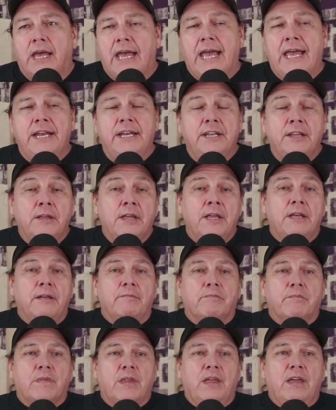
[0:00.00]
And
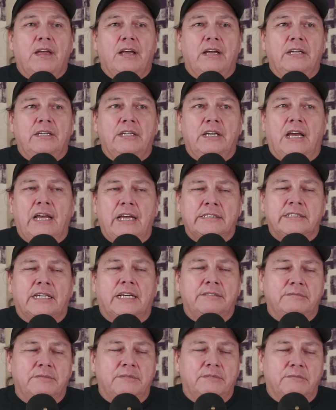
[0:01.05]

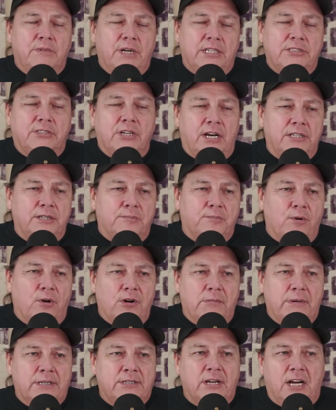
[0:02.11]
when I started the
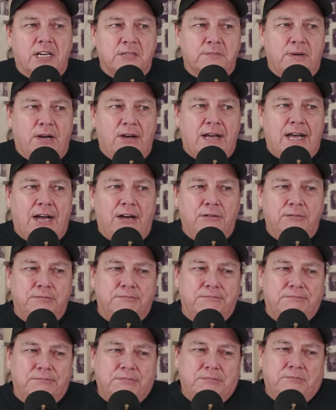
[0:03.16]
program, I talked about how
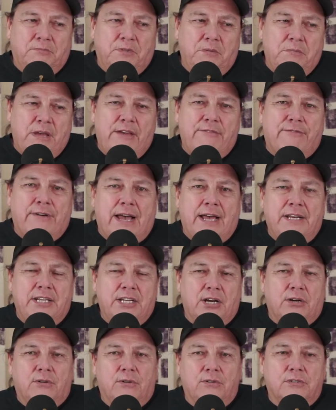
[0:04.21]
we may find in
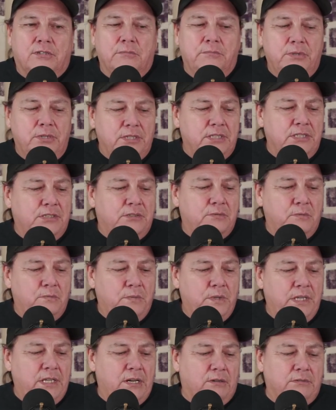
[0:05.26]
our own communities
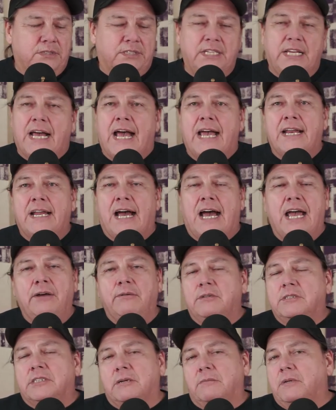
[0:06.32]
we don't see eye to eye
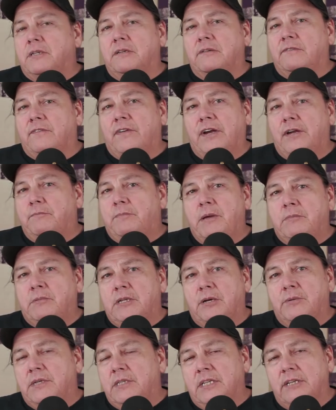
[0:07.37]
with some of the very people
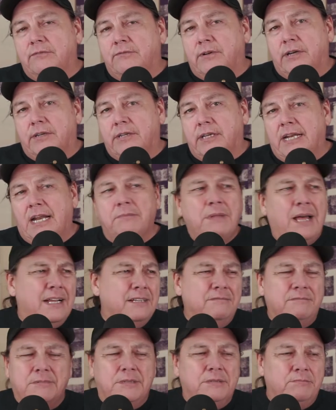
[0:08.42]
that we live with. And I'm
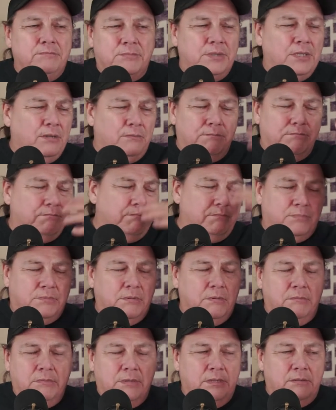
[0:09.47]
not you
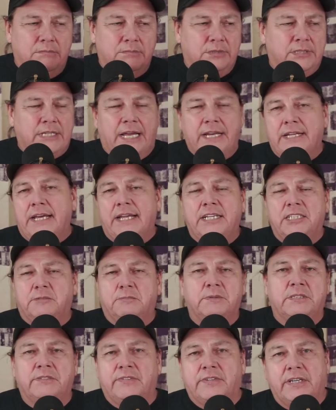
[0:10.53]
know citing any
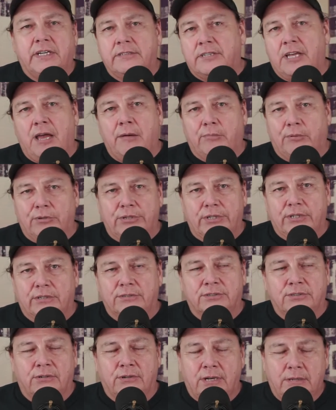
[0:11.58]
specific example here,
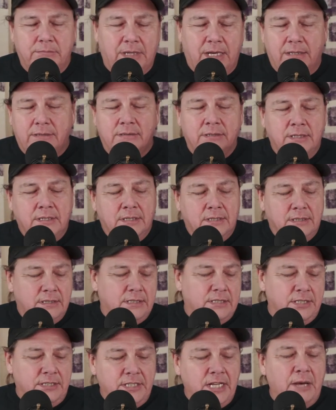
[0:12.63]
so I'm not
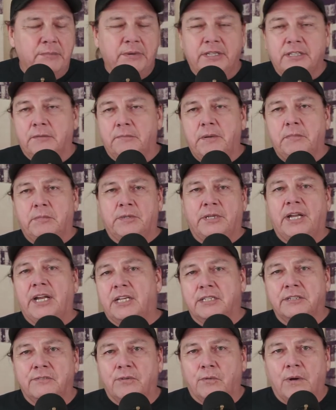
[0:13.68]
condemning the people that I
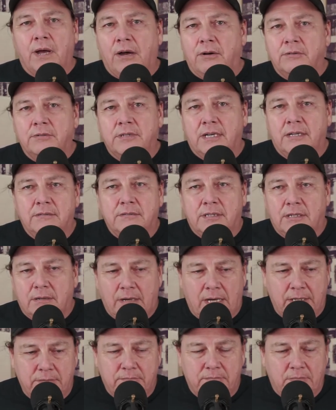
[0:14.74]
live around.
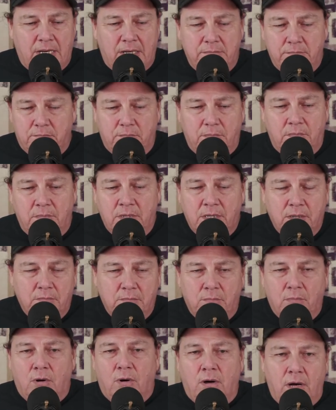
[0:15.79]
I'm
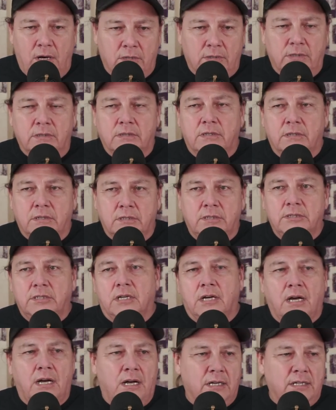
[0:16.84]
Mohawk or
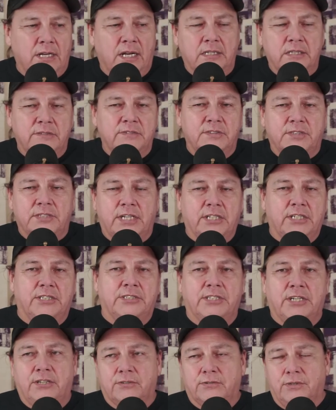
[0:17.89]
Gunyagahog, and I live in Seneca
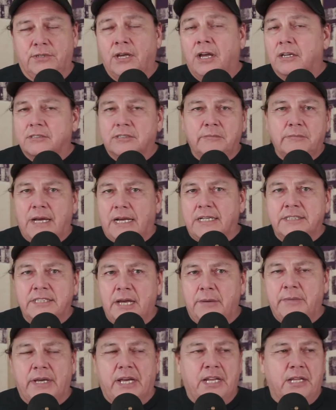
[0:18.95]
territory. So I'm not
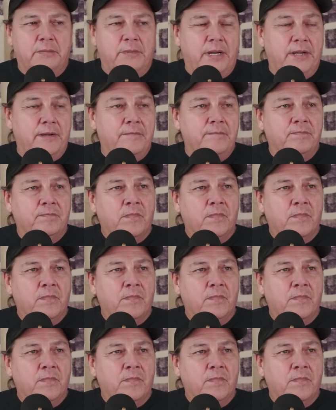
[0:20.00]
condemning anybody.